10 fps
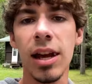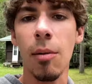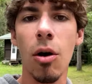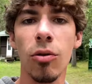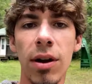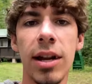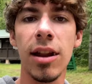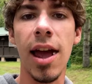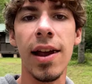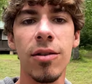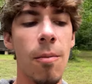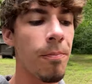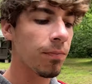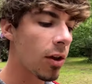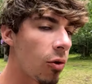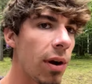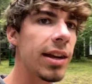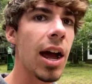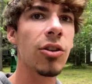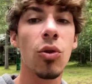I'm all ready to head right
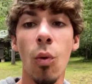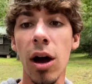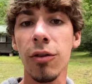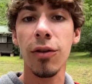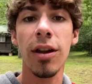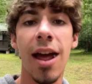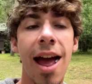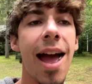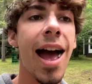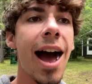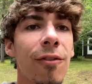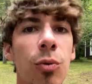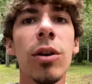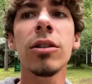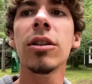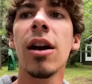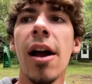down to the waterfront afterwards.